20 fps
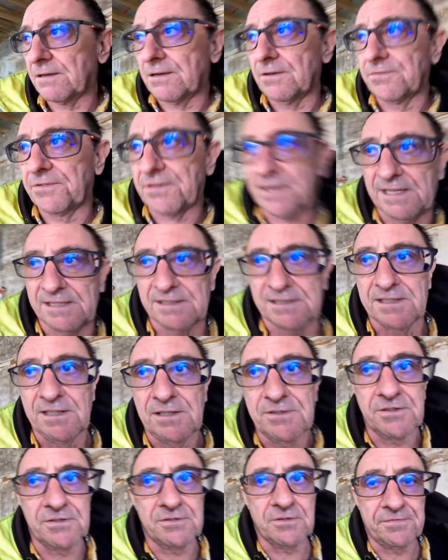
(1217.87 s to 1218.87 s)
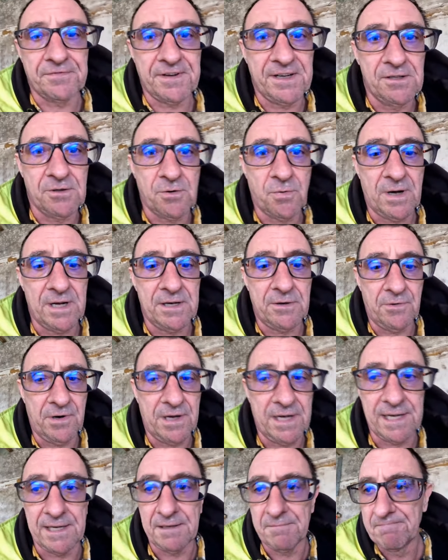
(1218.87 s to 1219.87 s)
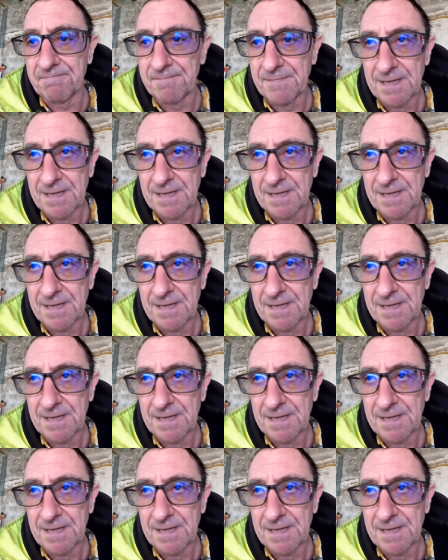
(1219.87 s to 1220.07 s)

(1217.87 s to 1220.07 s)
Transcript: because it still doesn't feel quite right.